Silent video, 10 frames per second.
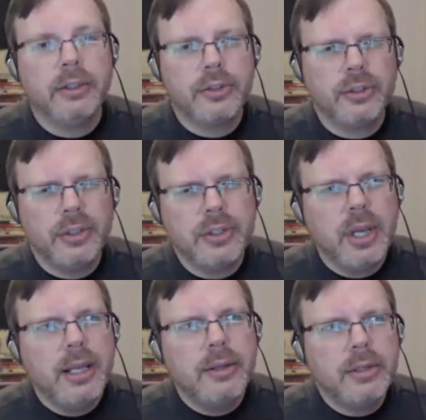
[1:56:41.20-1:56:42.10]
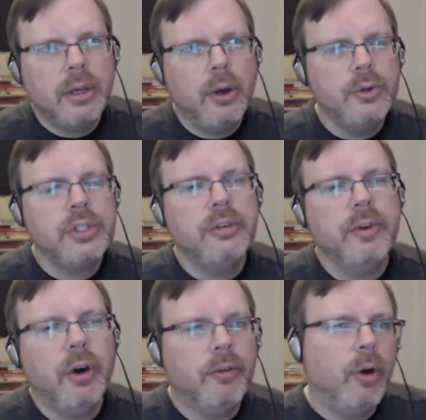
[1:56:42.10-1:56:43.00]
There's a host of
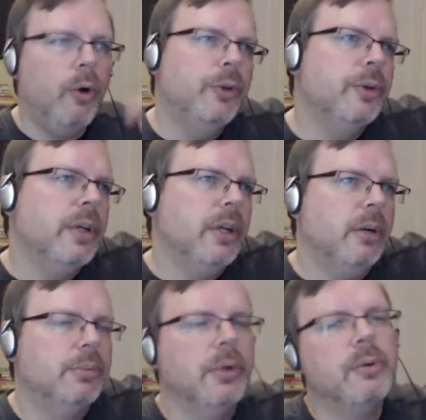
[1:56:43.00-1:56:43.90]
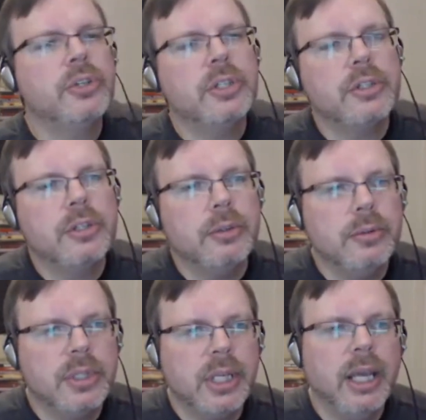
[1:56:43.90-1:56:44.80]
alternate approaches to
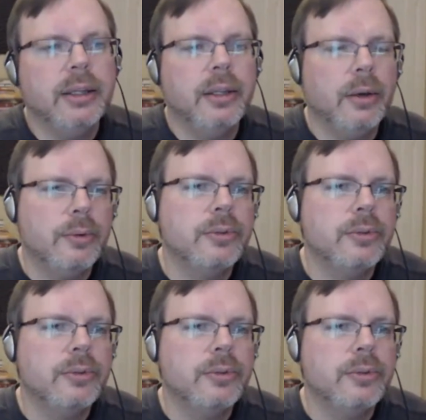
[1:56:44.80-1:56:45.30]
get those.